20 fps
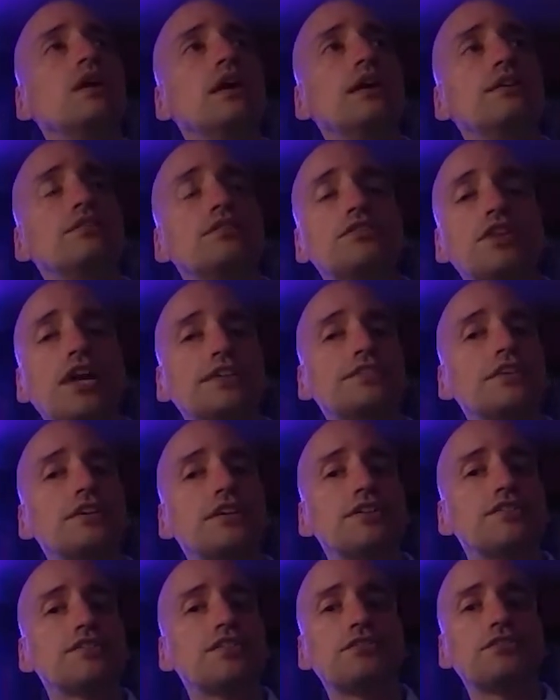Detecting
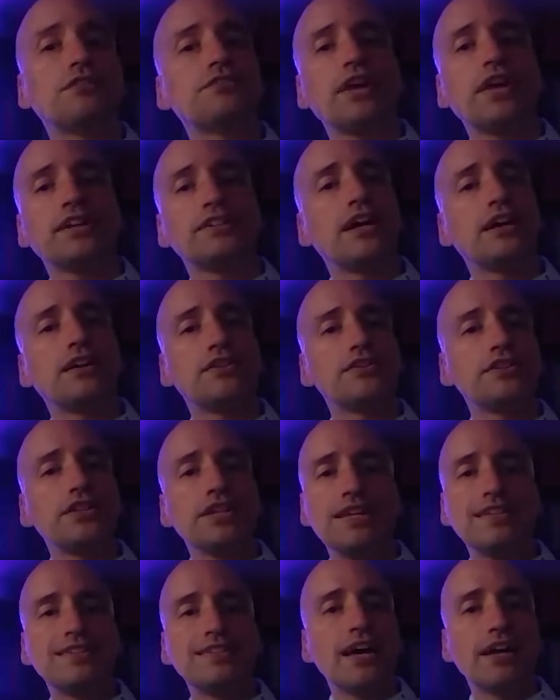assistive technology
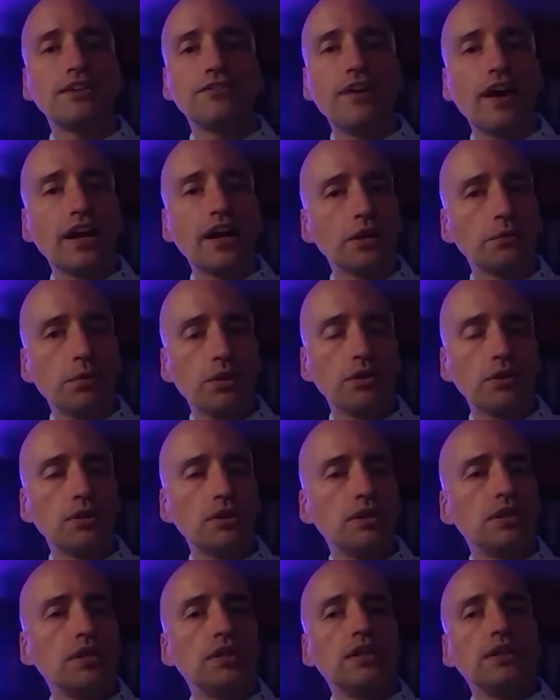is not viable.
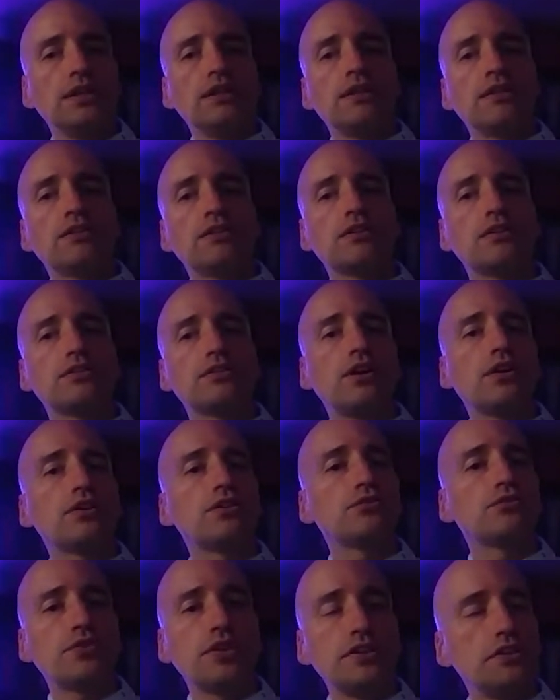There are a ton
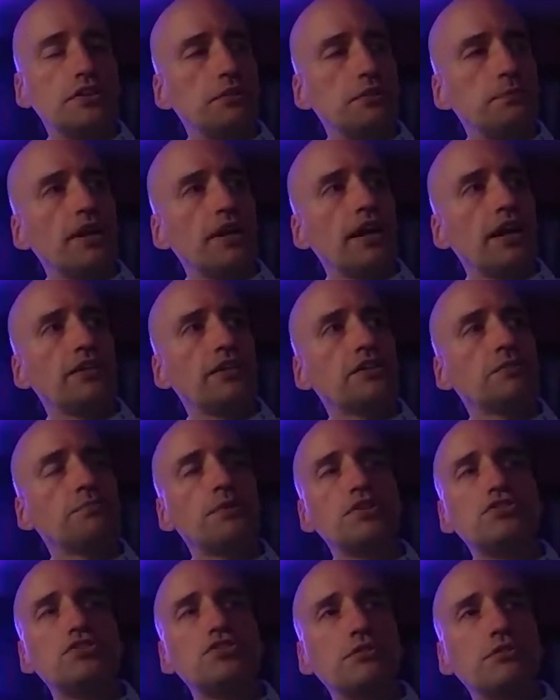of reasons behind this,
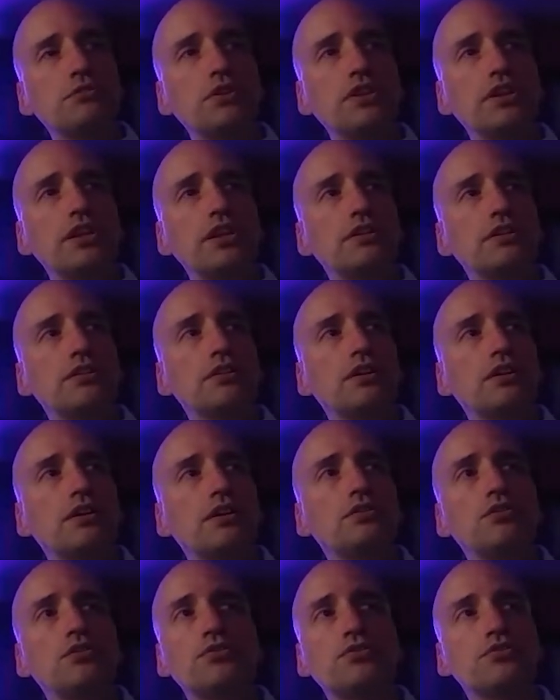but generally
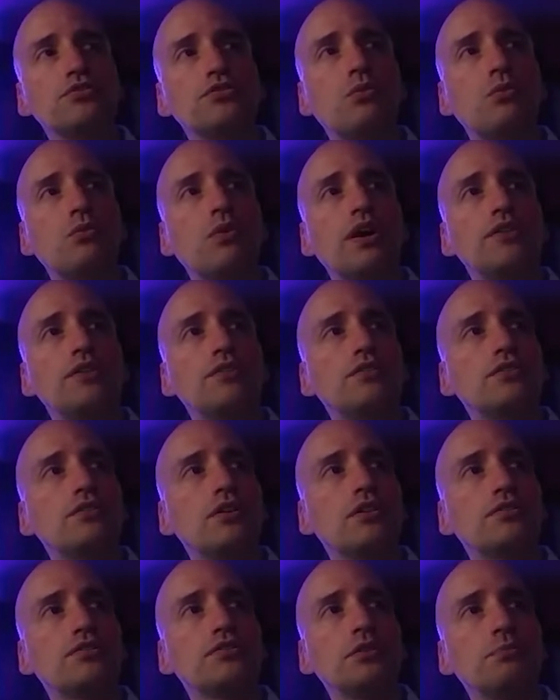users don't want
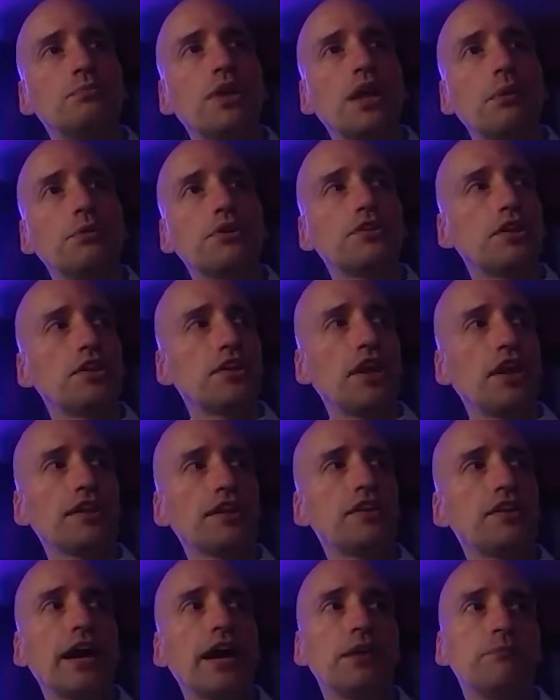us to be able to detect
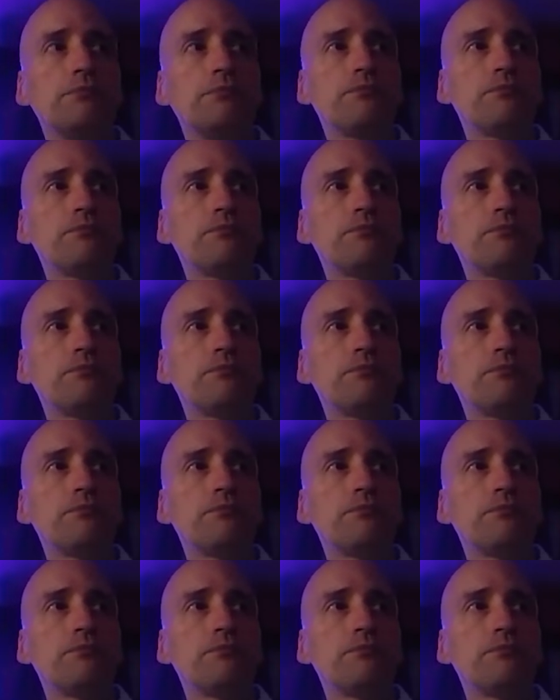that.